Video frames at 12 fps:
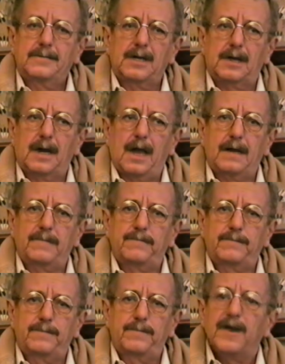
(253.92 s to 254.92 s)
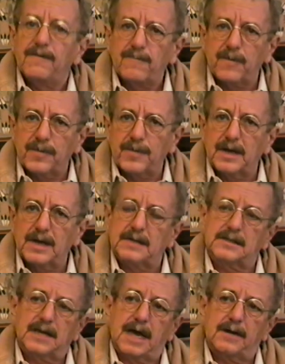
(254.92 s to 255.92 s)
did a lot of different
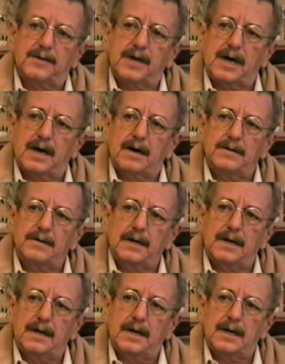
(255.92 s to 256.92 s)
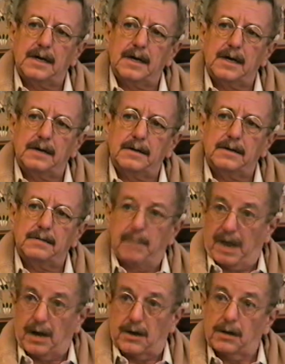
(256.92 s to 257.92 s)
things downtown,
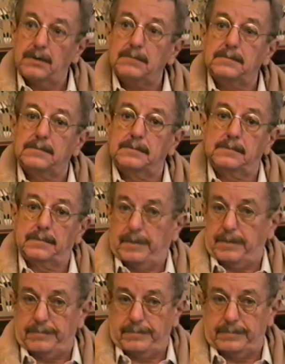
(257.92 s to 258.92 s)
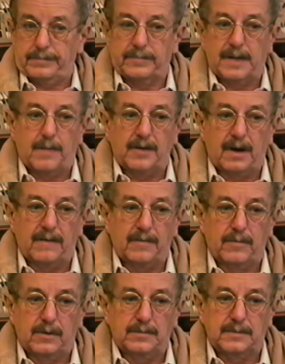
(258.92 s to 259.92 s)
and better. Tom and
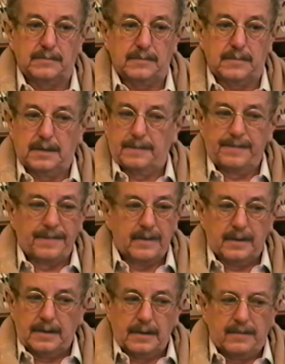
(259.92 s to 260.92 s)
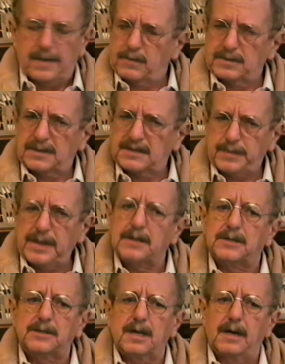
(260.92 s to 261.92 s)
Harvey wrote some. There was a
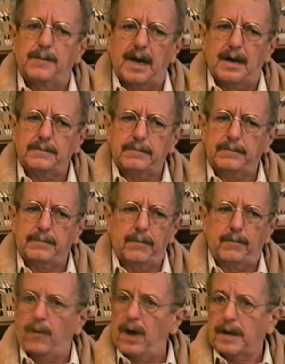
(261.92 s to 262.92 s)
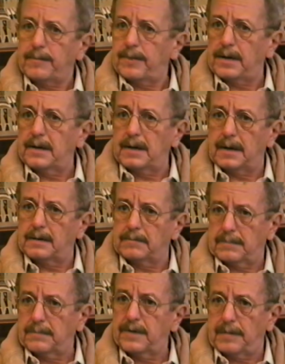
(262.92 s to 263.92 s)
speech about rape,
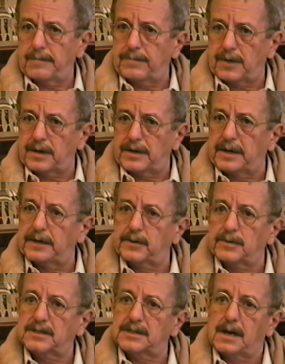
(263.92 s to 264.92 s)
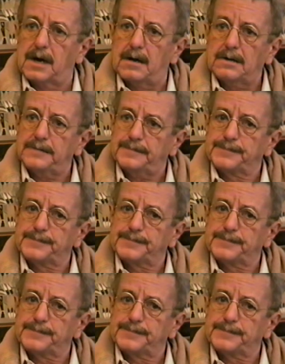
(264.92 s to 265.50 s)
and they turned it into a song.